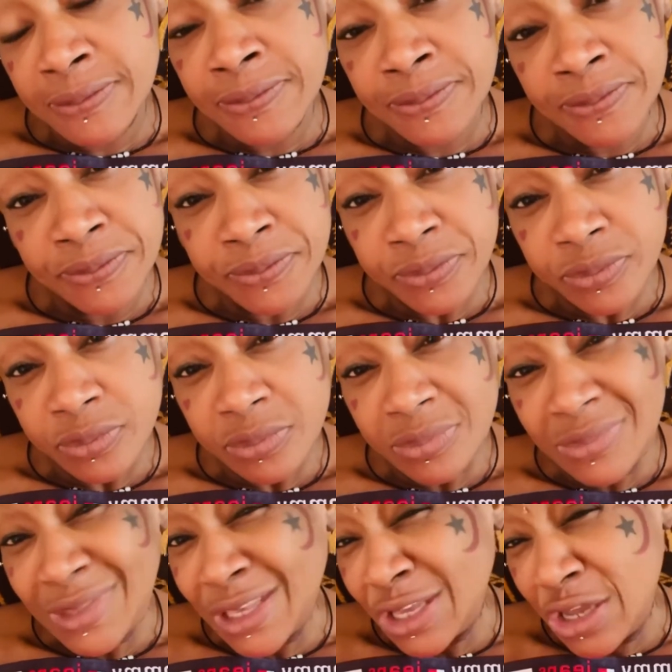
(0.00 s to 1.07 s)
You
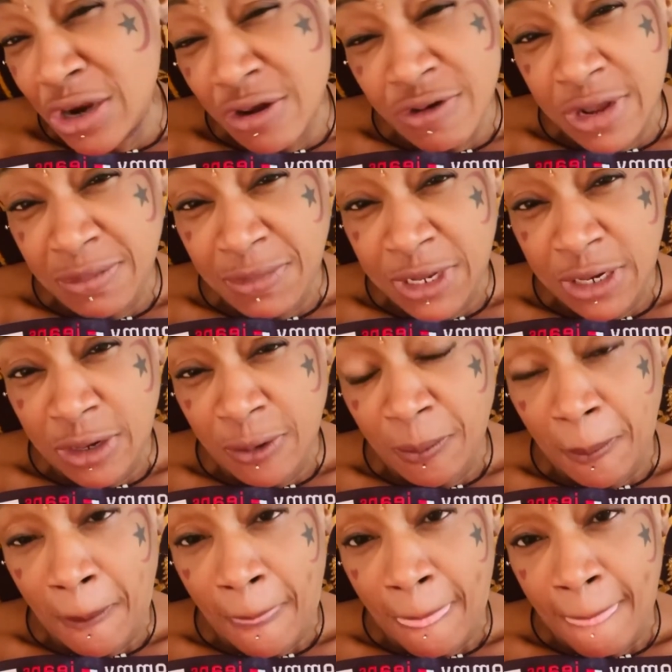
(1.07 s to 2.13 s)
no rate me, you know?